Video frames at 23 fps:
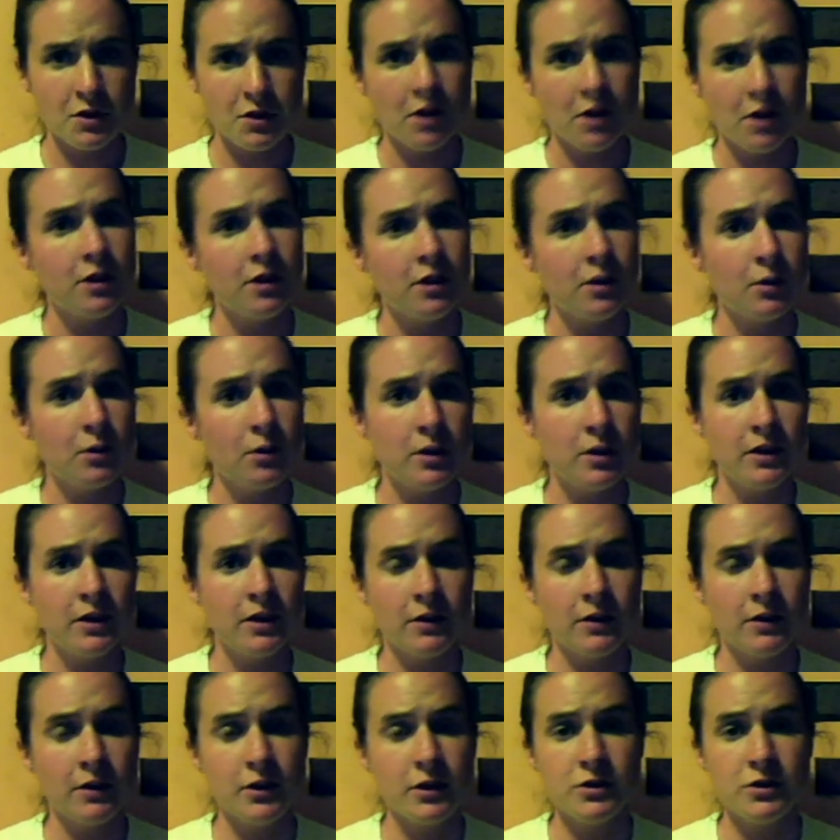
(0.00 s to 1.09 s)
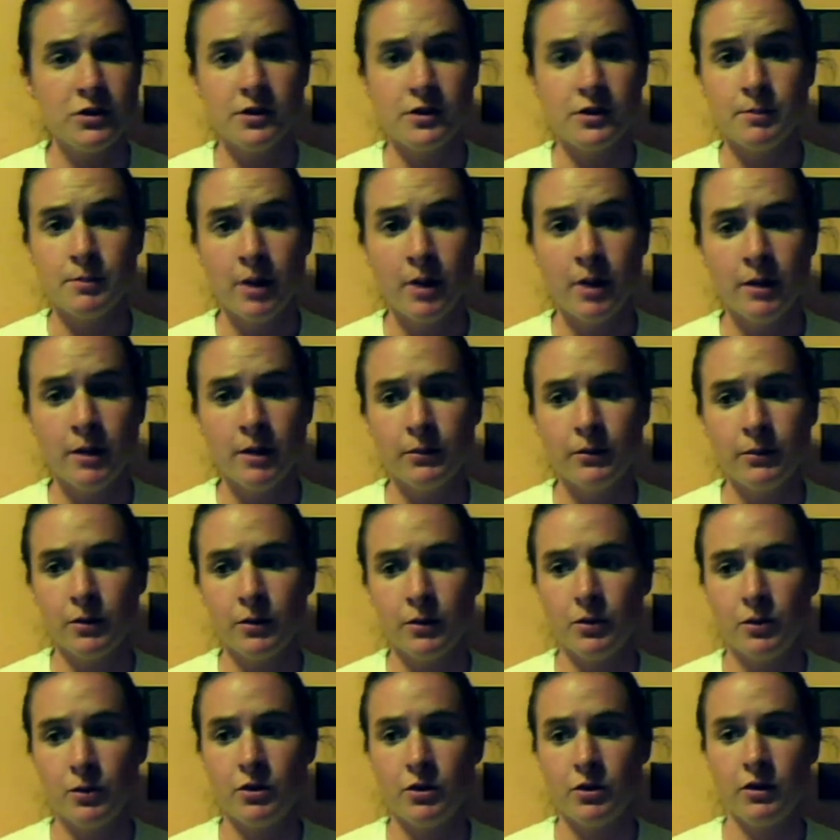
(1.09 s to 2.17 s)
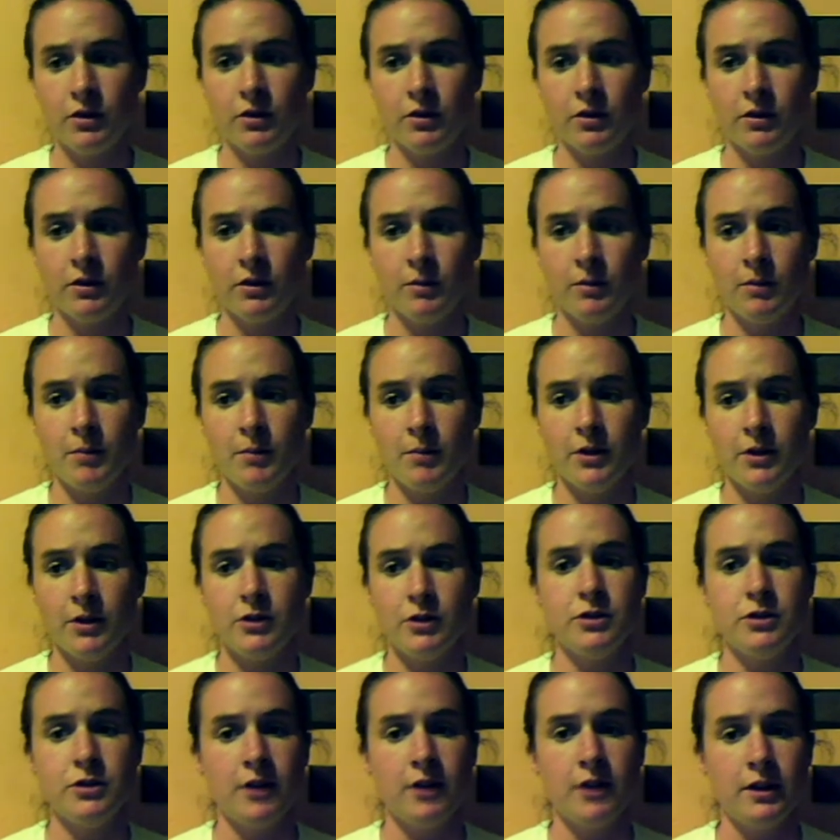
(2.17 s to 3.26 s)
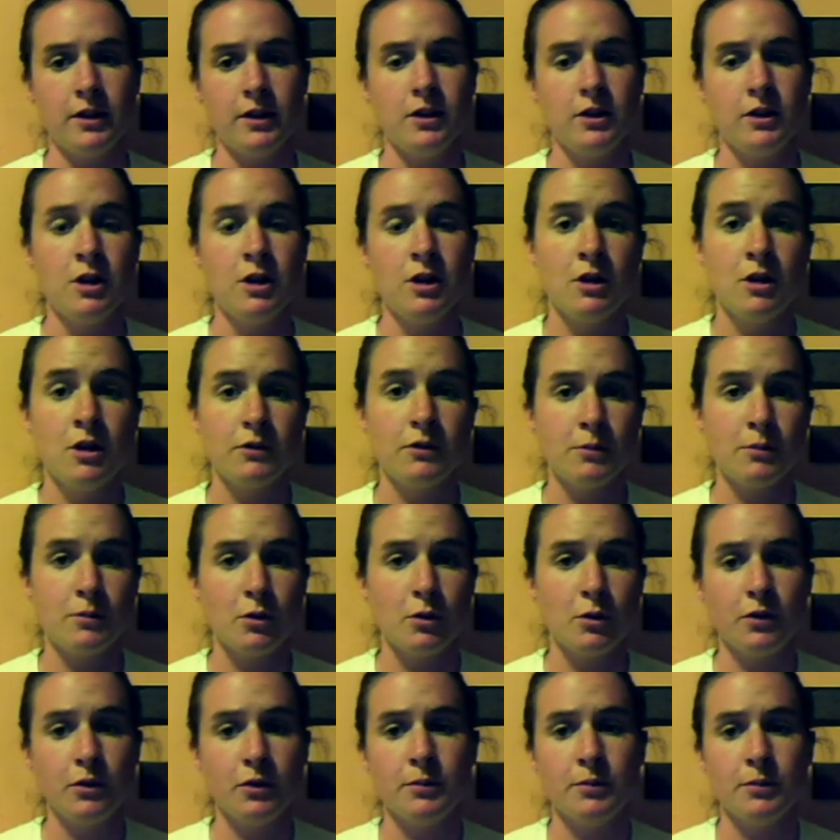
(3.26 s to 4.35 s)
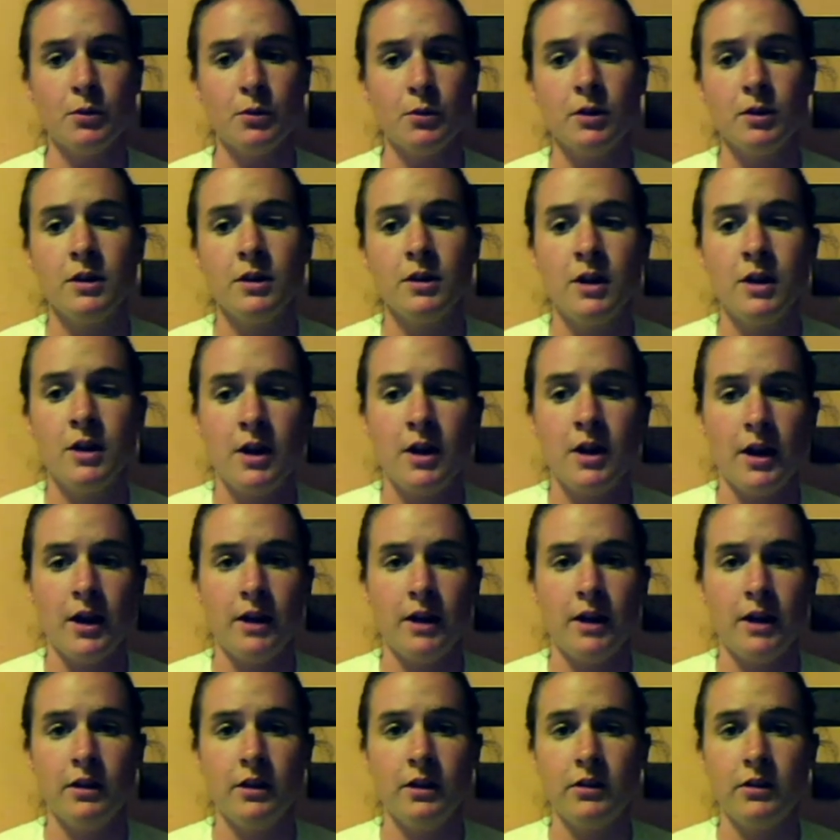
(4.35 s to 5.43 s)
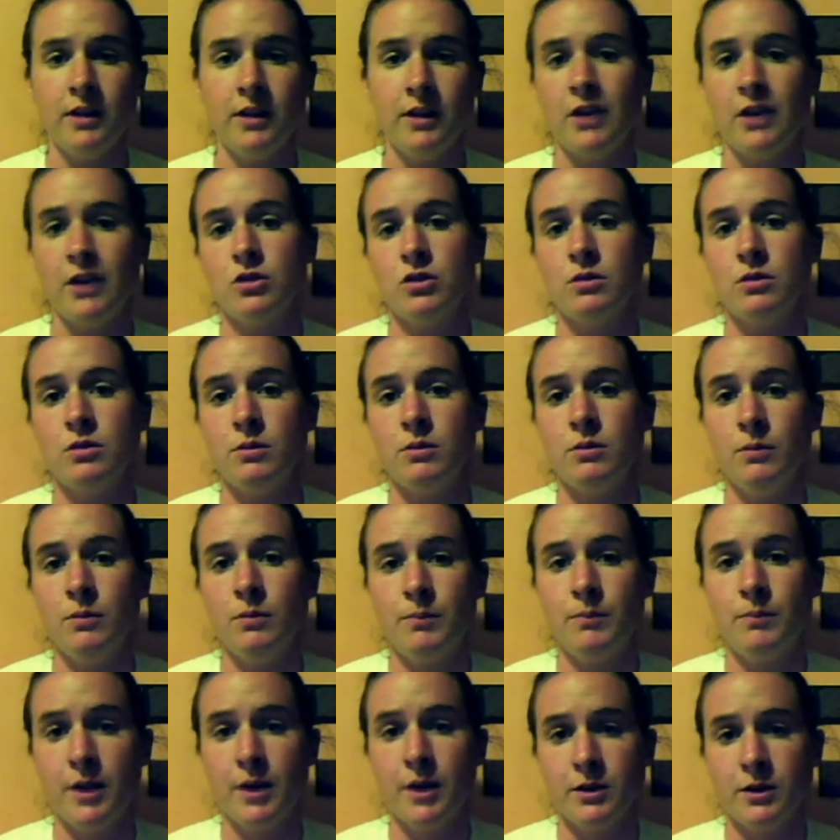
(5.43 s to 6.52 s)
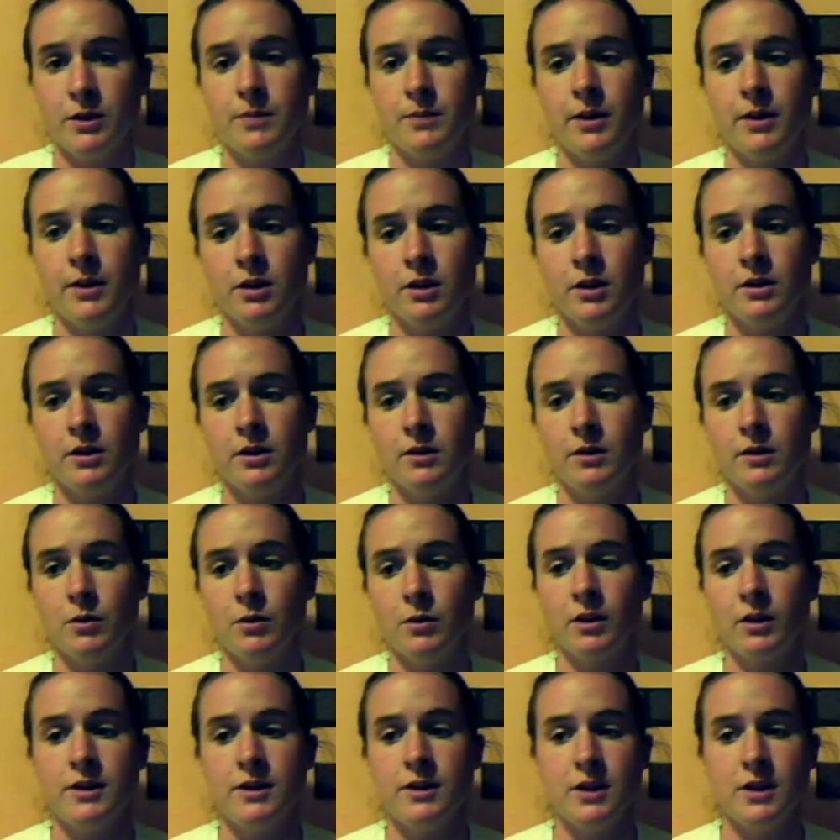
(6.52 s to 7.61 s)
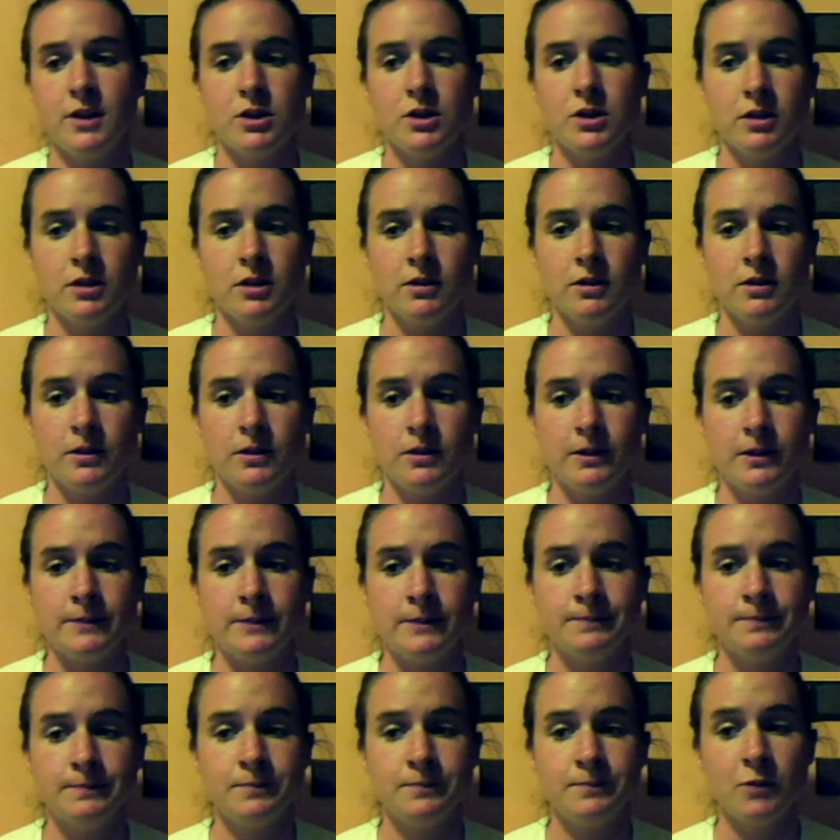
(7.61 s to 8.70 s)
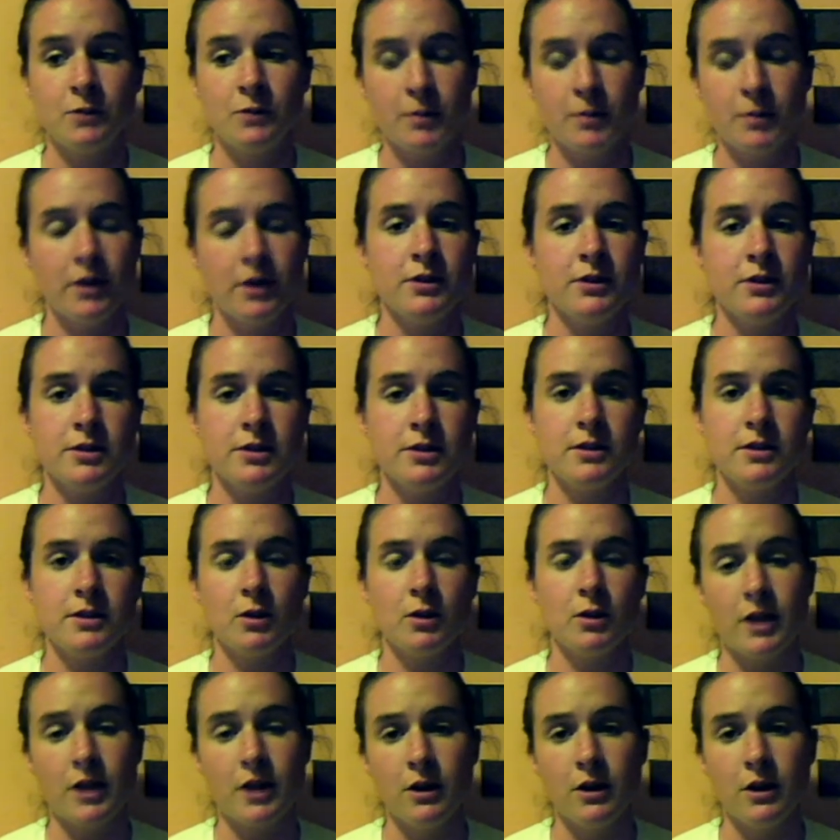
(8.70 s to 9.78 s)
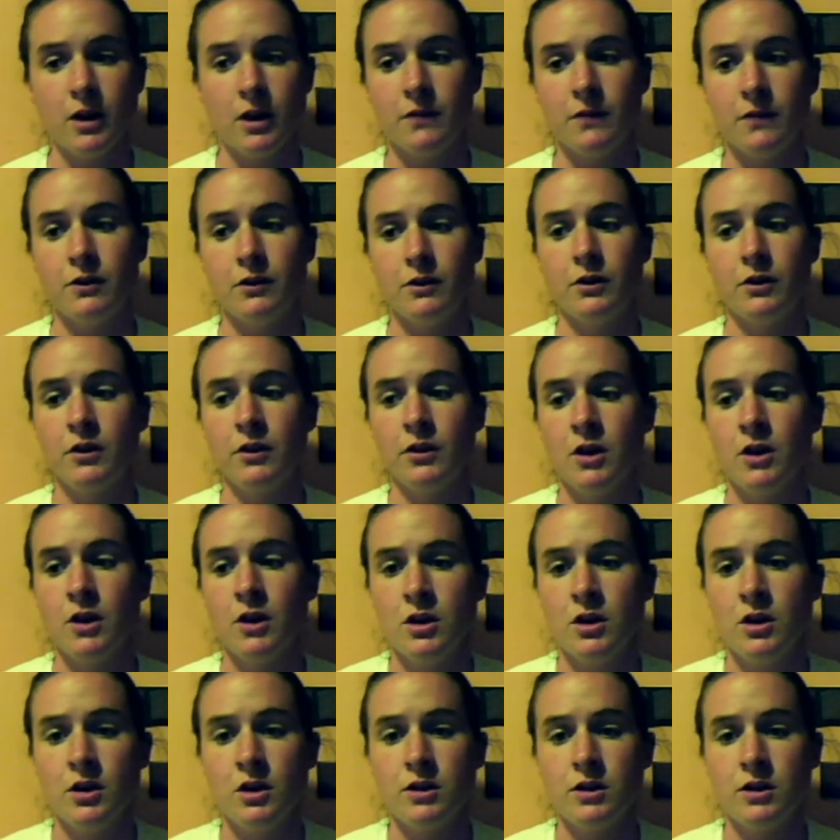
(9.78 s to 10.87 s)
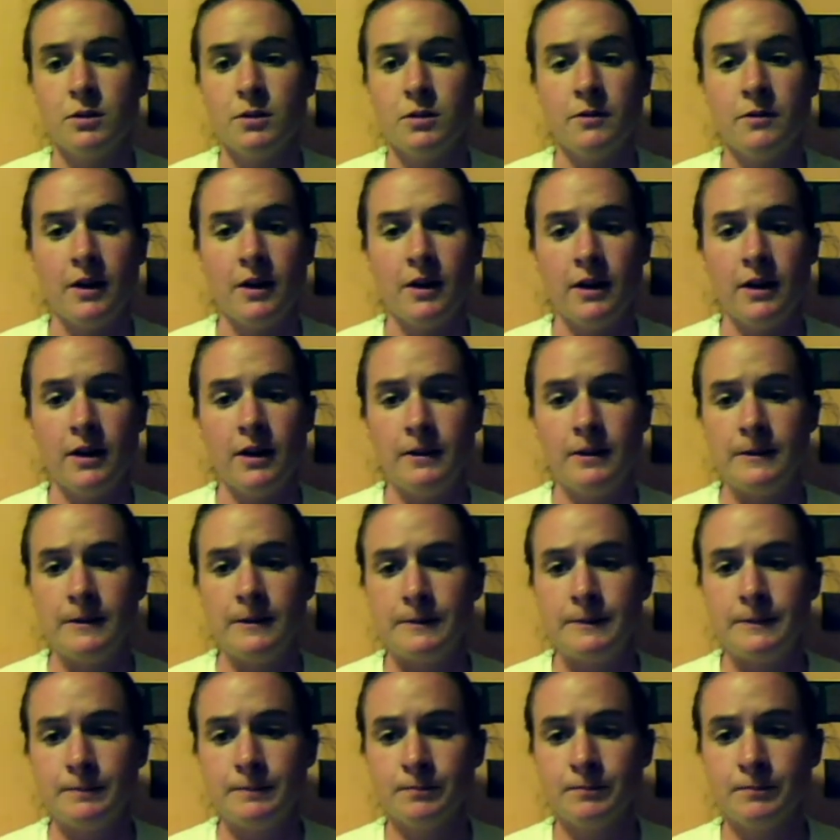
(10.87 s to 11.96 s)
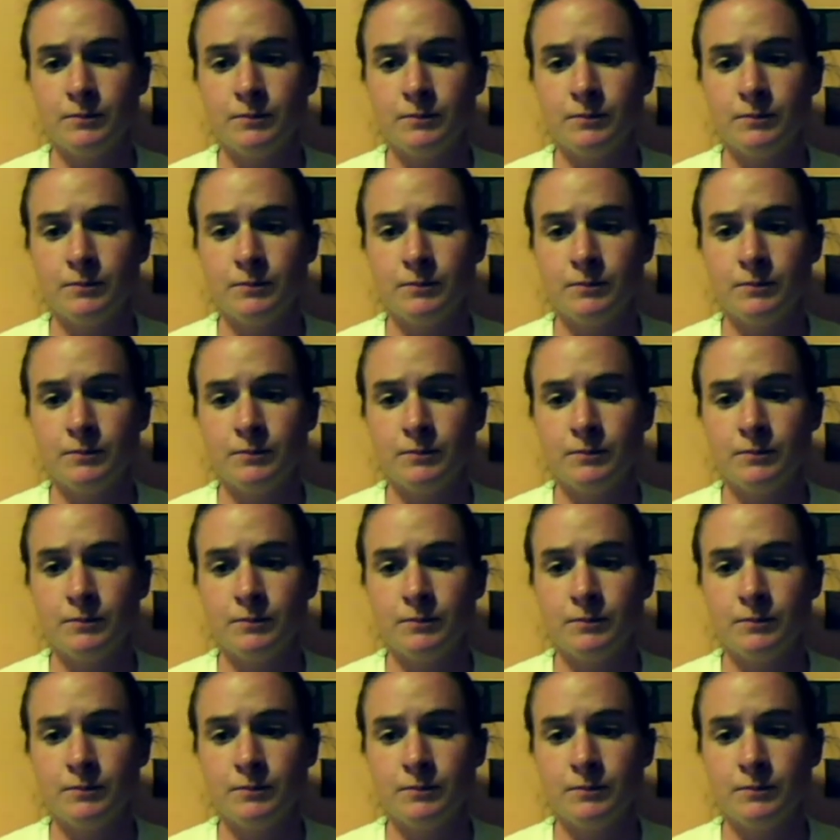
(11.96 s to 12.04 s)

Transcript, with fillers: Another one of these foundations is MUMS, which is Mothers United for Moral Support, and it's a national parent to parent organization um, for parents or caregivers to provide um,